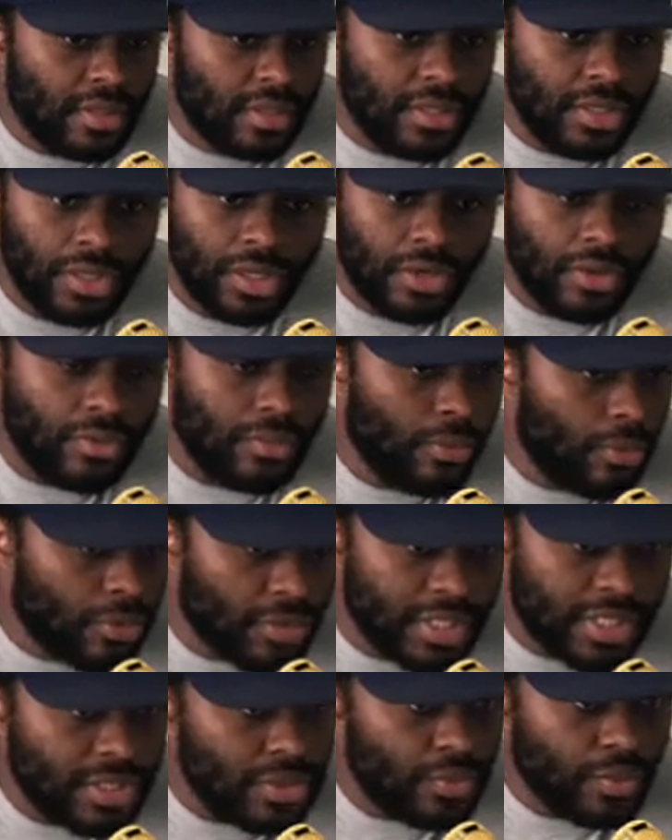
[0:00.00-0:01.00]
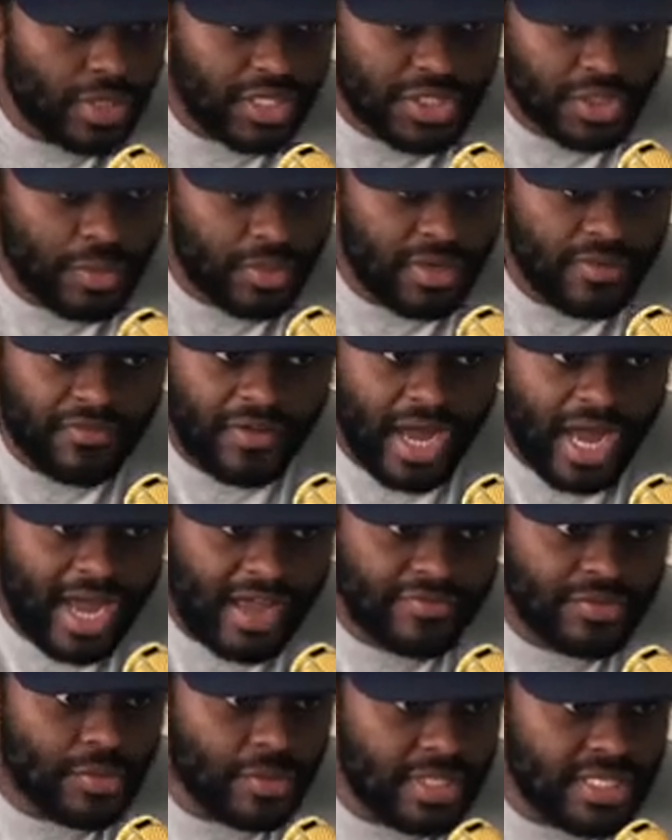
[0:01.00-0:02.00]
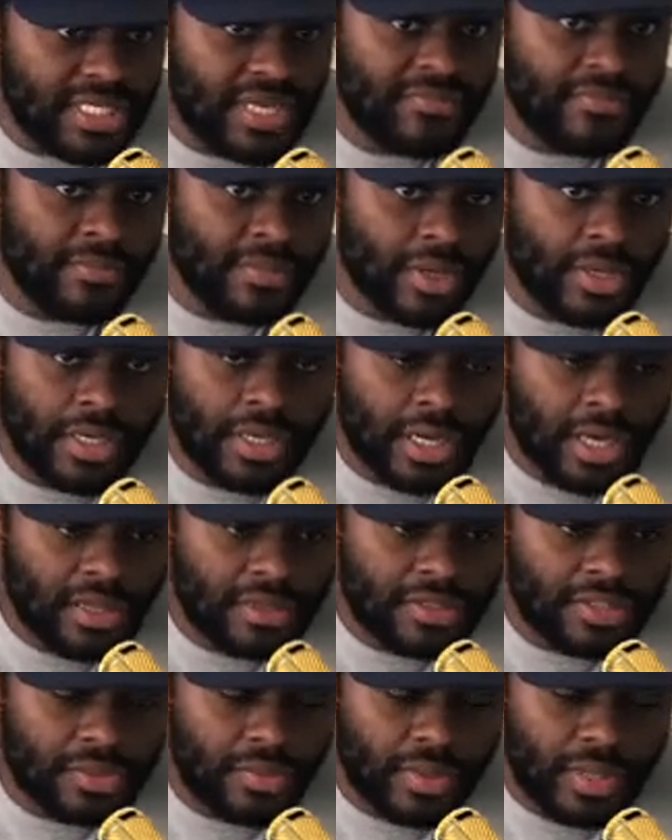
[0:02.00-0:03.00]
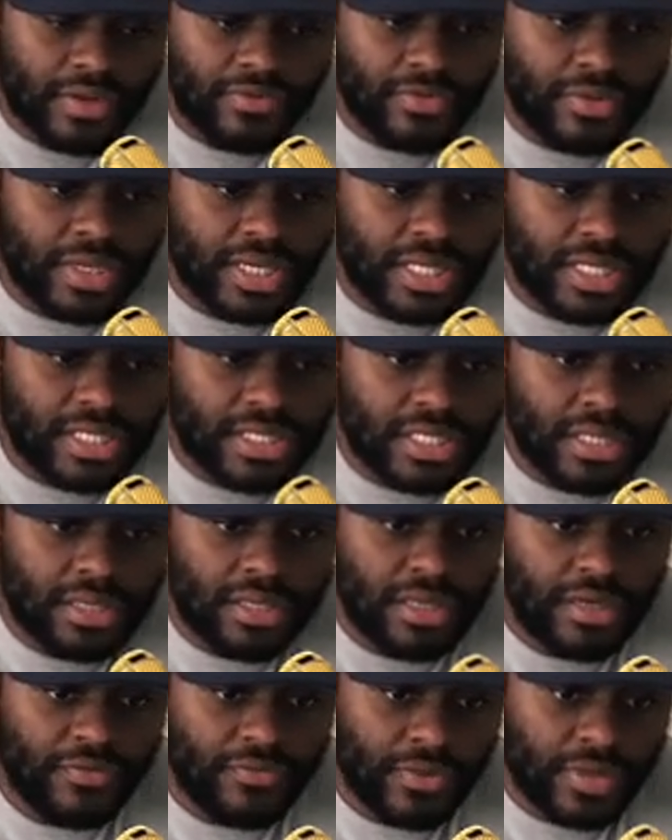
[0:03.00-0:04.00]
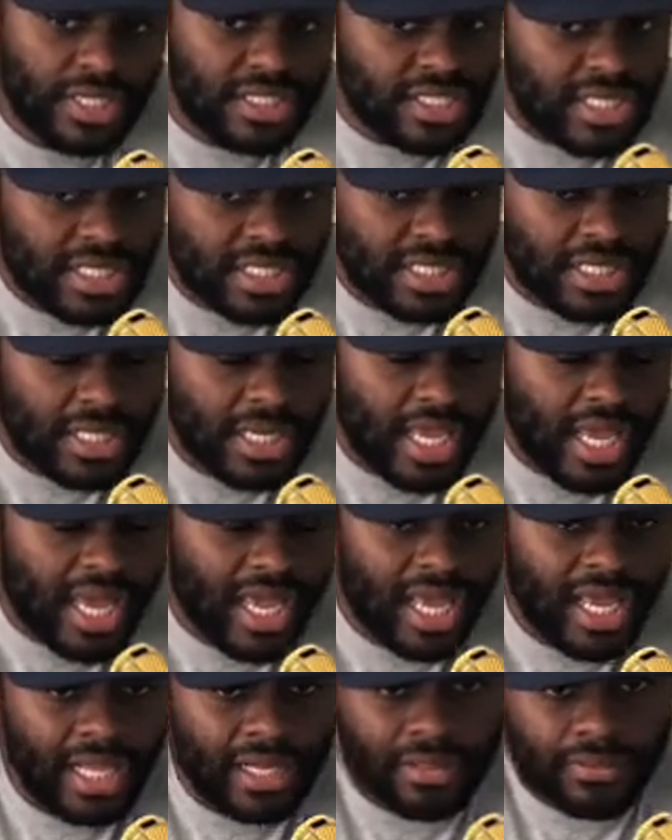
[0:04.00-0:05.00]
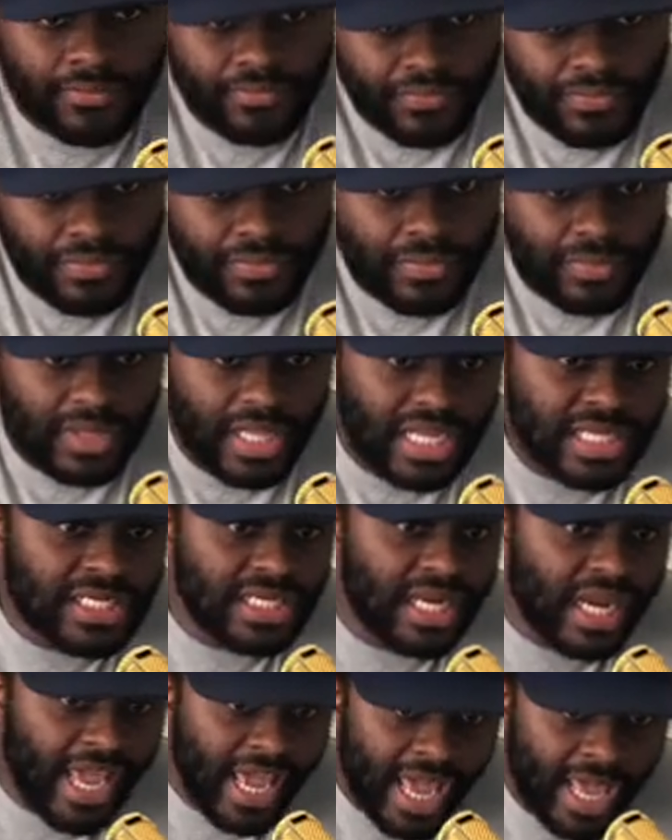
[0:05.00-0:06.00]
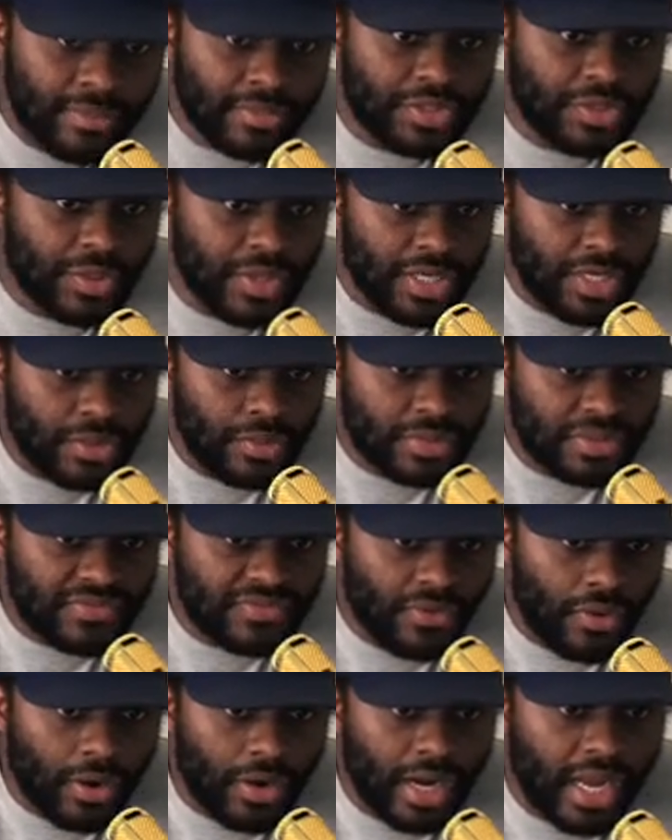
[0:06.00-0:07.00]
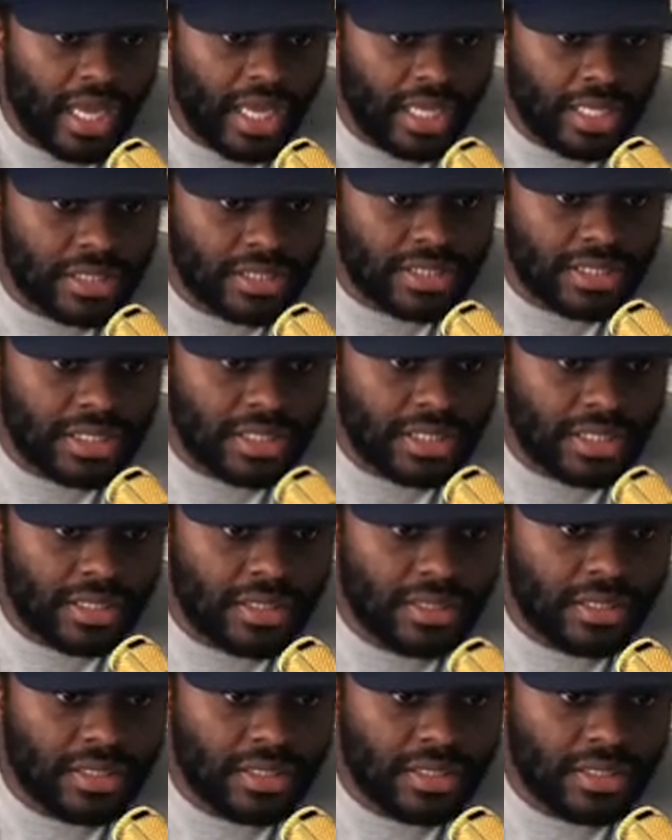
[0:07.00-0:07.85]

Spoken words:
you know, more than, what, $25, $27 million or whatever it is for the season. And that's going to hamstring you as far as the